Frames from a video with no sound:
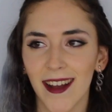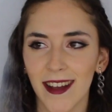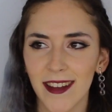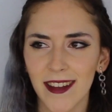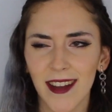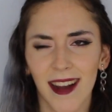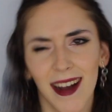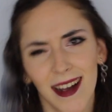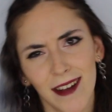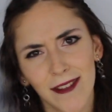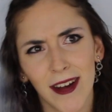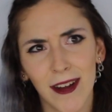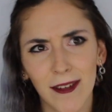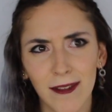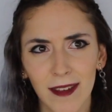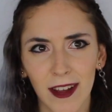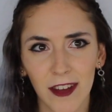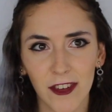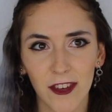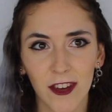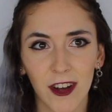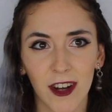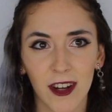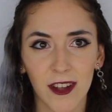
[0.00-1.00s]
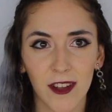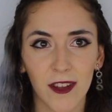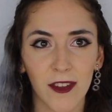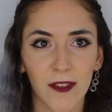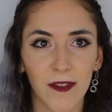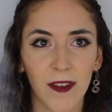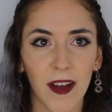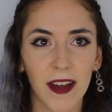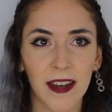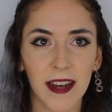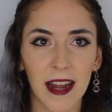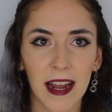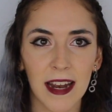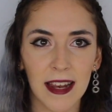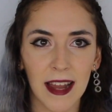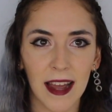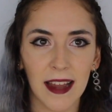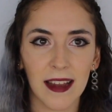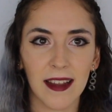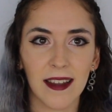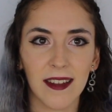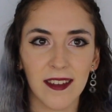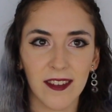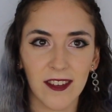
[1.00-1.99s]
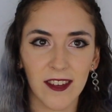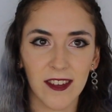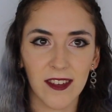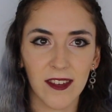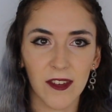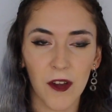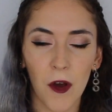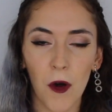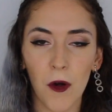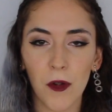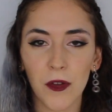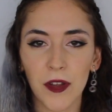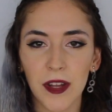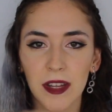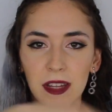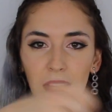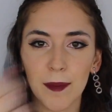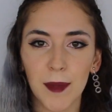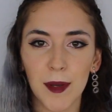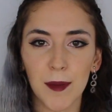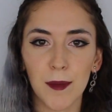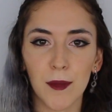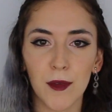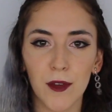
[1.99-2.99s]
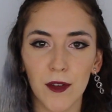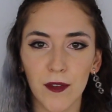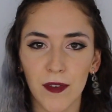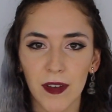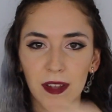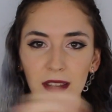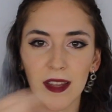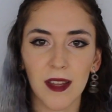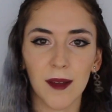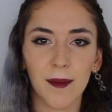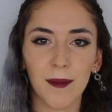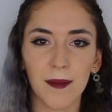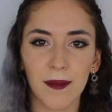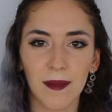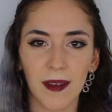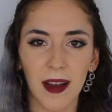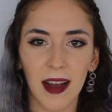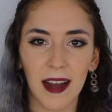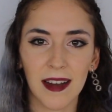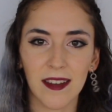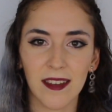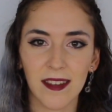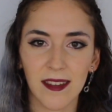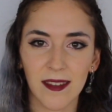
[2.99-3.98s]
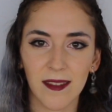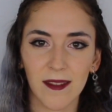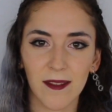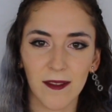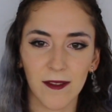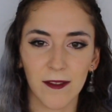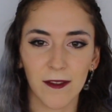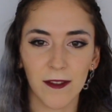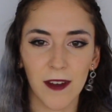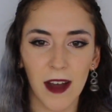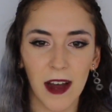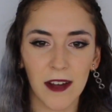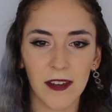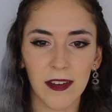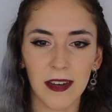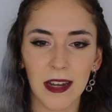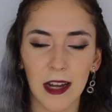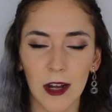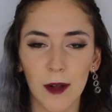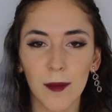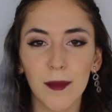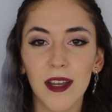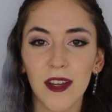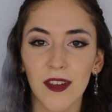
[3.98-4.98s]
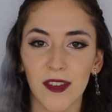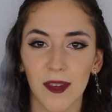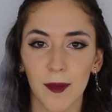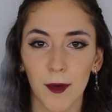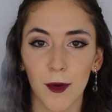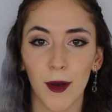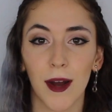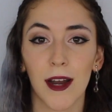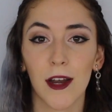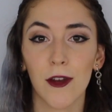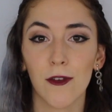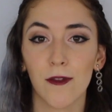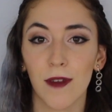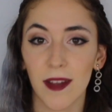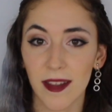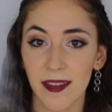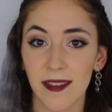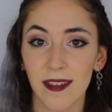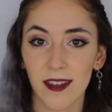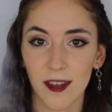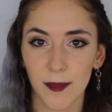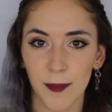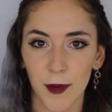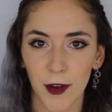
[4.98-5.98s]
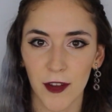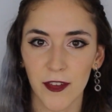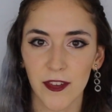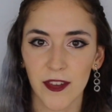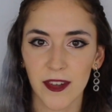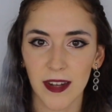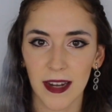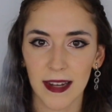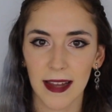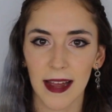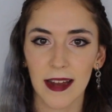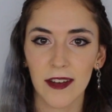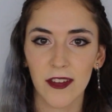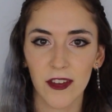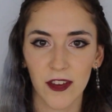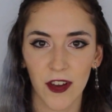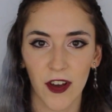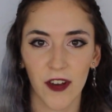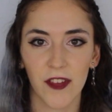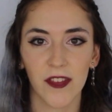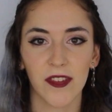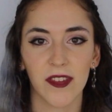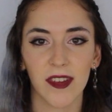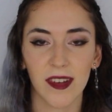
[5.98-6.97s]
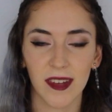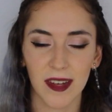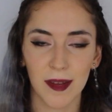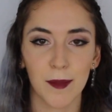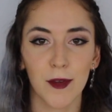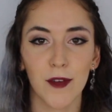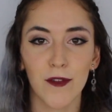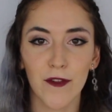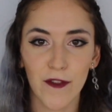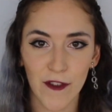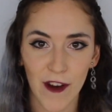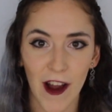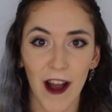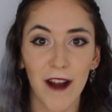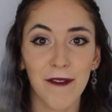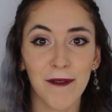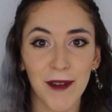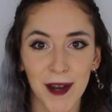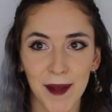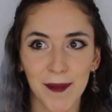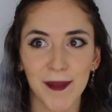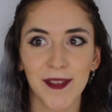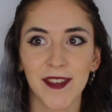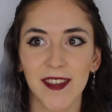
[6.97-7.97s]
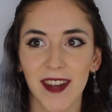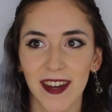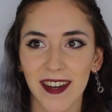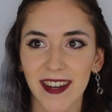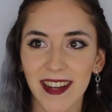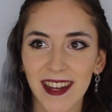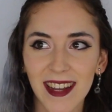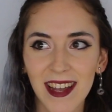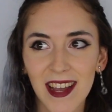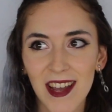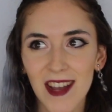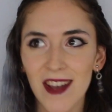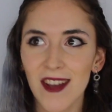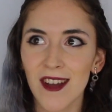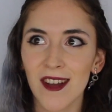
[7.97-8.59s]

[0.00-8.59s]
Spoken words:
Yeah, I found flashcards fun, and like just holding them and moving them, I just found it helped me because I'm quite a restless person. I like to constantly move around when I'm studying,